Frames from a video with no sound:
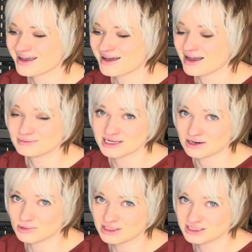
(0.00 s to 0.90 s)
I'm
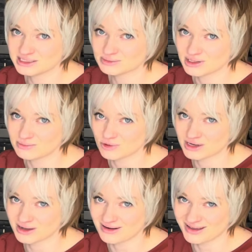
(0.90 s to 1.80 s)
terrible at this, but I'm
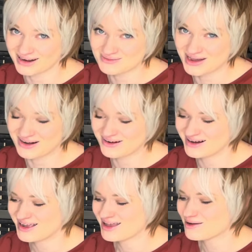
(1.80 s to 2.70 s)
working on getting better.
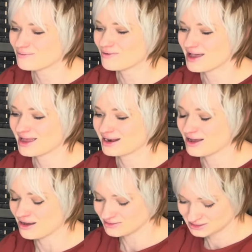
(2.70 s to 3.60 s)
When
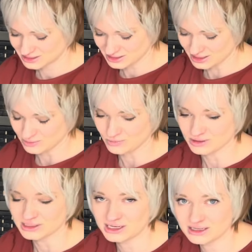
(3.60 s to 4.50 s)
obviously like we're
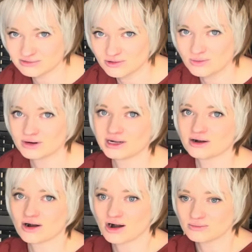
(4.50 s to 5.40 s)
leaning forward and
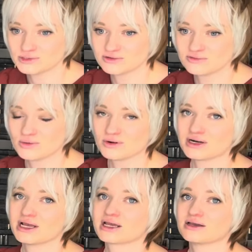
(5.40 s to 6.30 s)
our arms are forward,
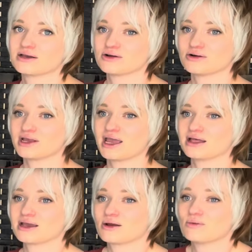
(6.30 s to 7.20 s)
it can create
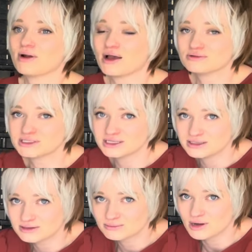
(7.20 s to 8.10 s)
like a rounded
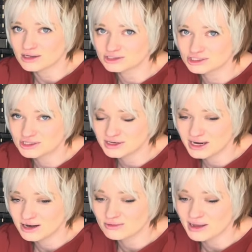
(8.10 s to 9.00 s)
posture
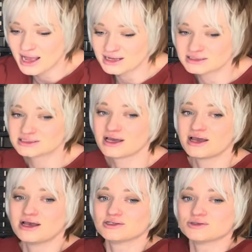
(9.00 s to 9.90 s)
in our backs.
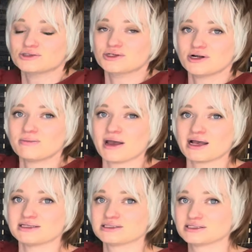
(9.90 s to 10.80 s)
So do your
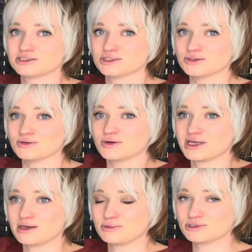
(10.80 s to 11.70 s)
best to
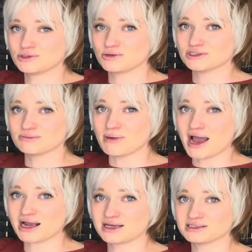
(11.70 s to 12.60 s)
keep your shoulders
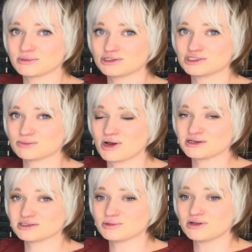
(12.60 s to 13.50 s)
back as much as
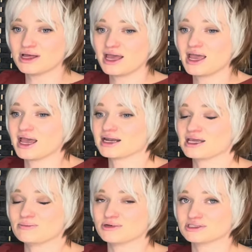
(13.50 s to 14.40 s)
possible and
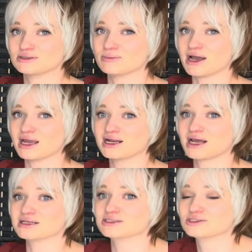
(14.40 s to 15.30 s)
keep your spine
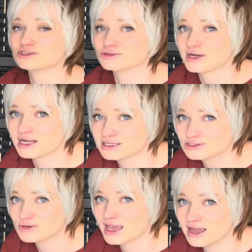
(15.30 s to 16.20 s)
as straight as you
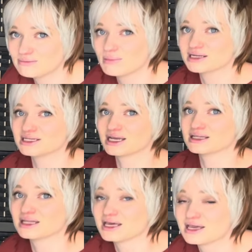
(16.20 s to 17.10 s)
can, bending at
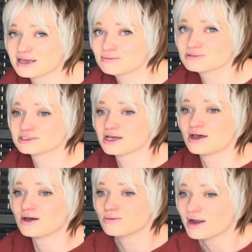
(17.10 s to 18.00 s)
the hips
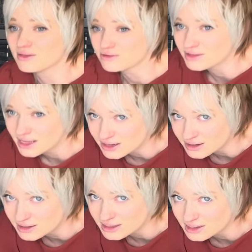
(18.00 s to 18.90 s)
rather than
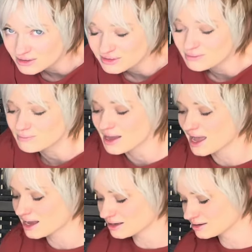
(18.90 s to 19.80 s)
here in the
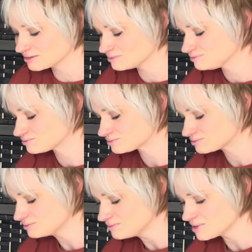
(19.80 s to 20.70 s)
back.
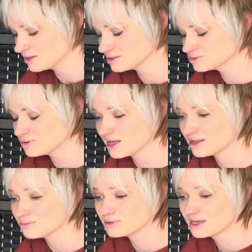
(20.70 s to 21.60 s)
This will help